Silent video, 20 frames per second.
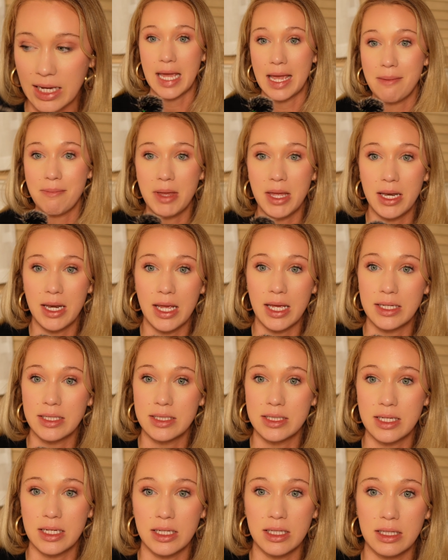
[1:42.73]
Daemon is
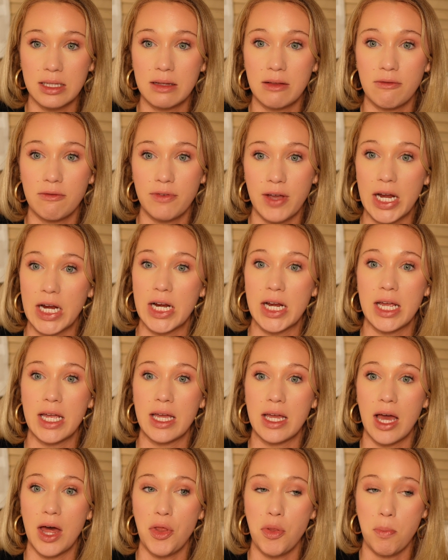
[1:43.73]
still
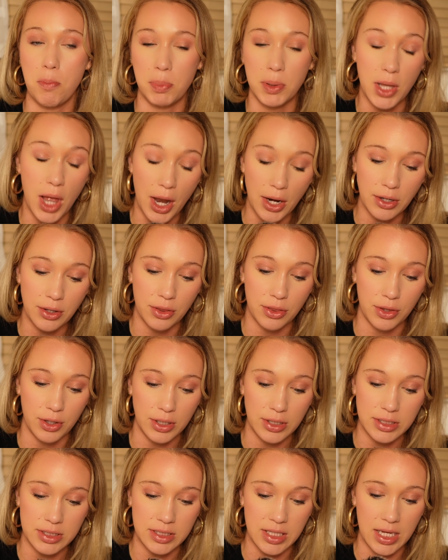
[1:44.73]
very
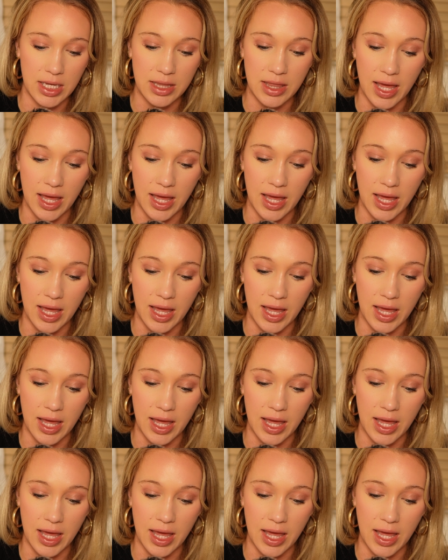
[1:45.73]
bloodthirsty.